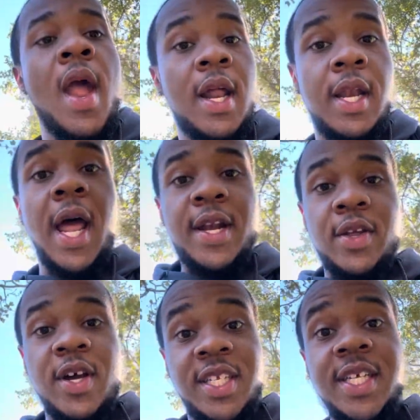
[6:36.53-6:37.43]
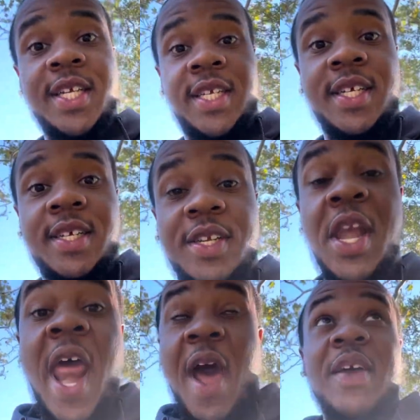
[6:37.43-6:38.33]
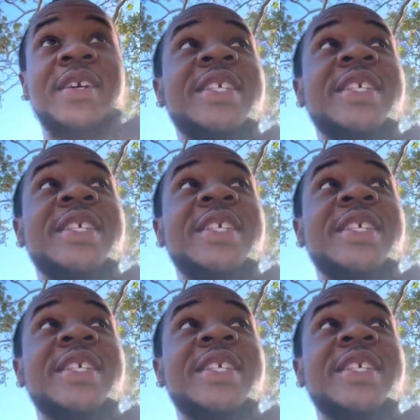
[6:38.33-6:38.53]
Like, do y'all see this shit? Now y'all see